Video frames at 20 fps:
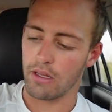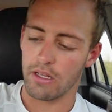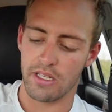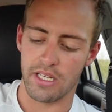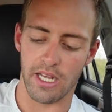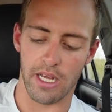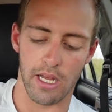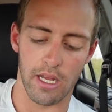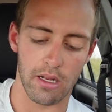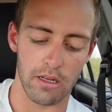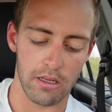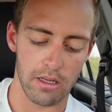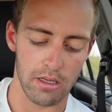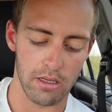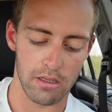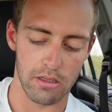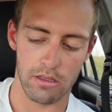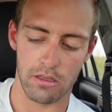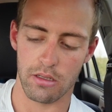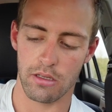the tent,
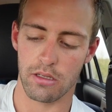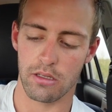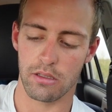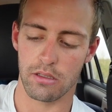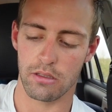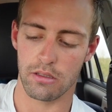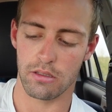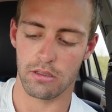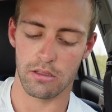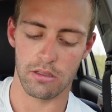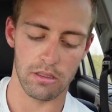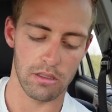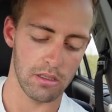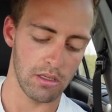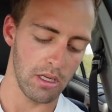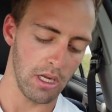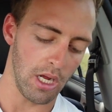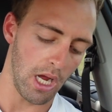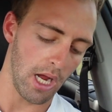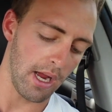
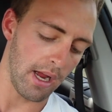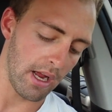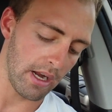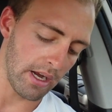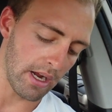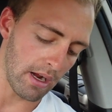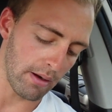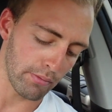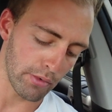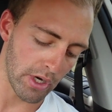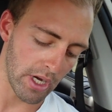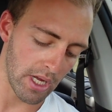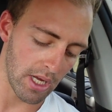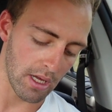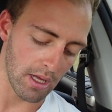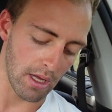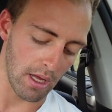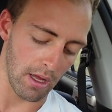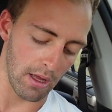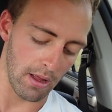now I'm running
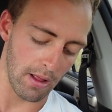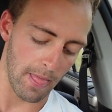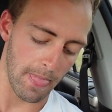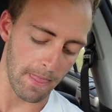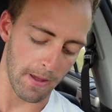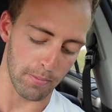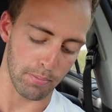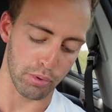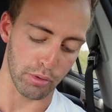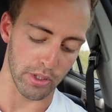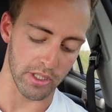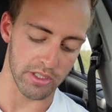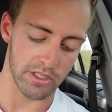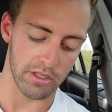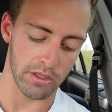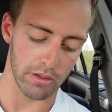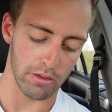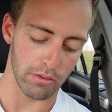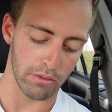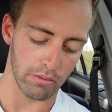a
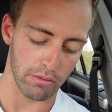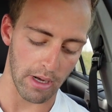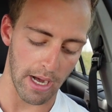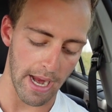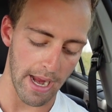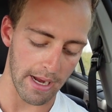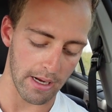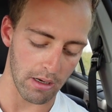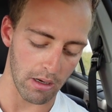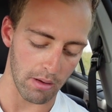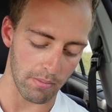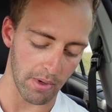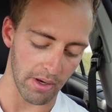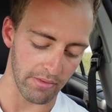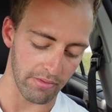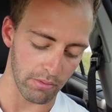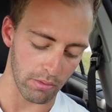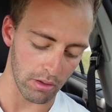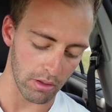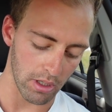prinsu rack on my
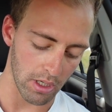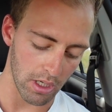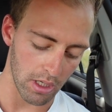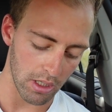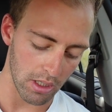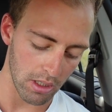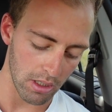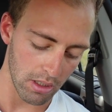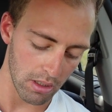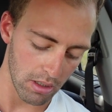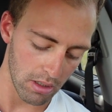4runner.